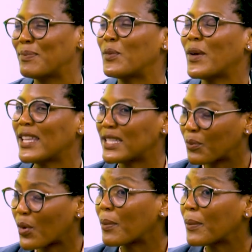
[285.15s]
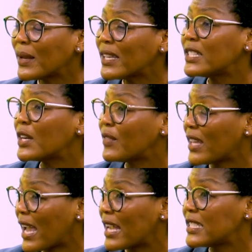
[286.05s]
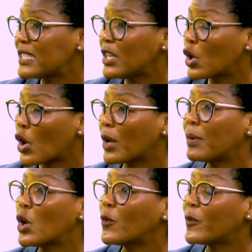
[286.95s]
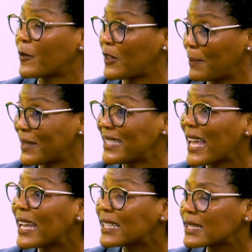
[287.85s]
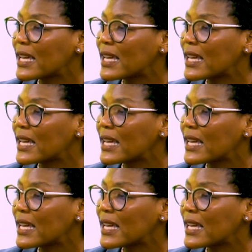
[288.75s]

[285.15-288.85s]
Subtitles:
but where there's a probability of the ANC going below 50%